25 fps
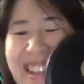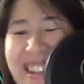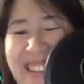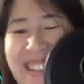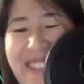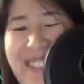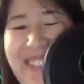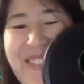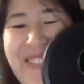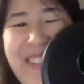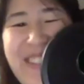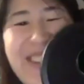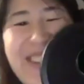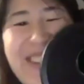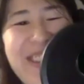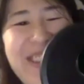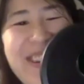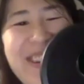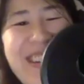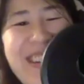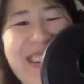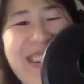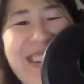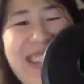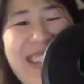No, for
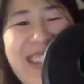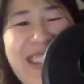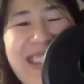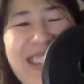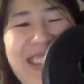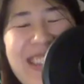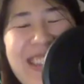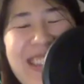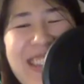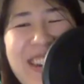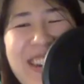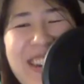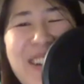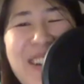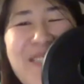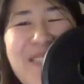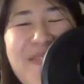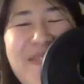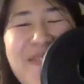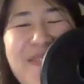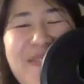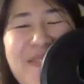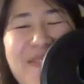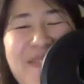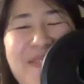sure. That's
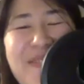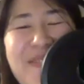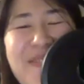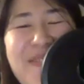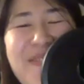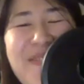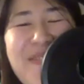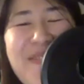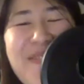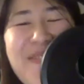I think